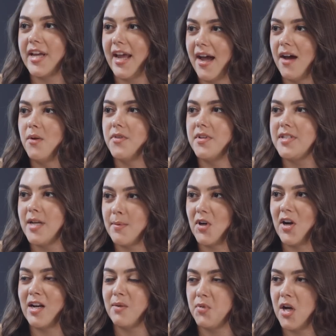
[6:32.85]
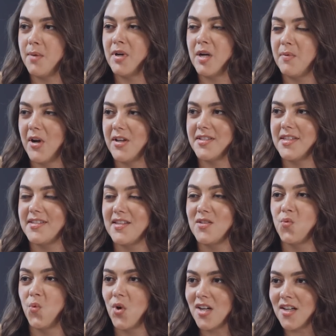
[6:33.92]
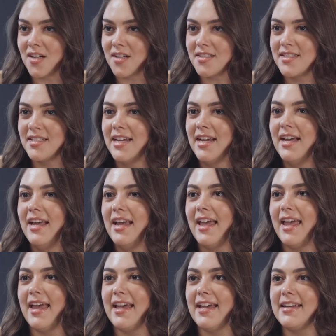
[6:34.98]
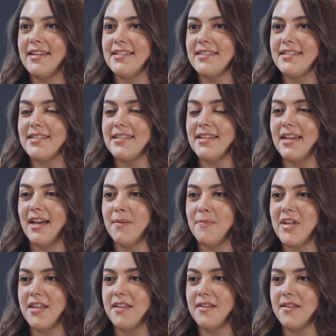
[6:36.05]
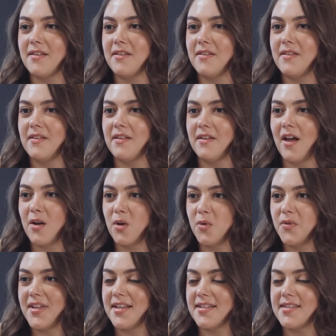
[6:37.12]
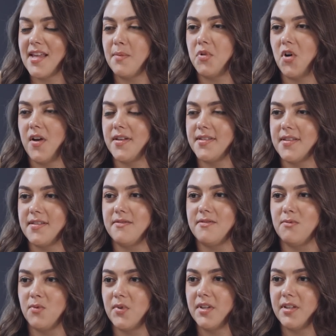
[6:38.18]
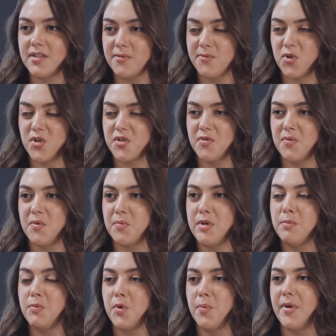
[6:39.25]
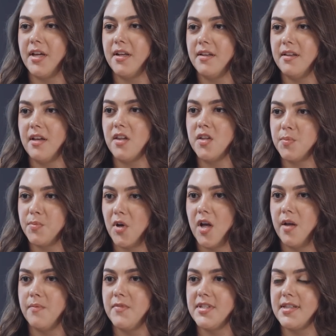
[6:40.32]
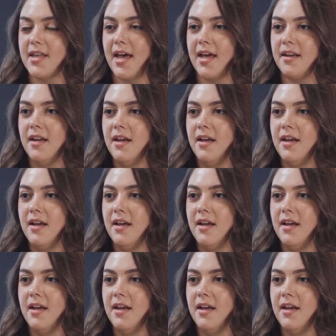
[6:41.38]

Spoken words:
how the Democratic primary process has worked. And I mean, not only is that process really divorced from the people, but the other problem is that